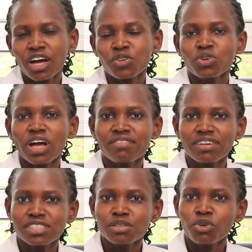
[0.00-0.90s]
And you'll have
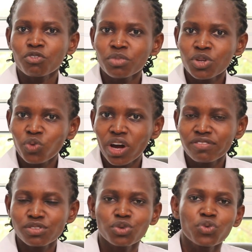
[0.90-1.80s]
a team of
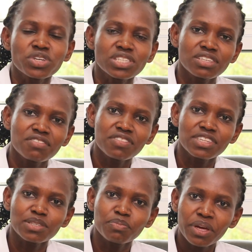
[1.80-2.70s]
midwives who will receive
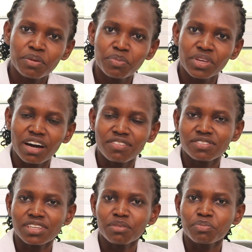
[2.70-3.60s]
this baby
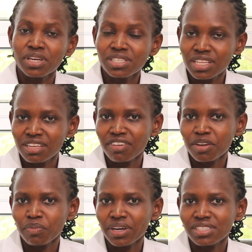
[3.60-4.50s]
after being
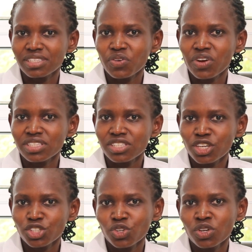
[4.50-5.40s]
delivered by cesarean
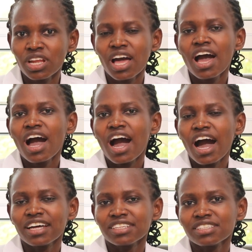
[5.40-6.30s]
section,
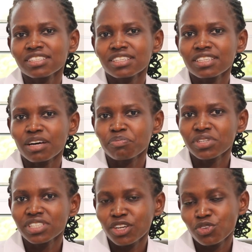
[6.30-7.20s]
and the
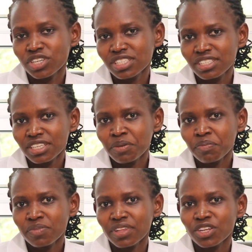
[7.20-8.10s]
pediatrics team, the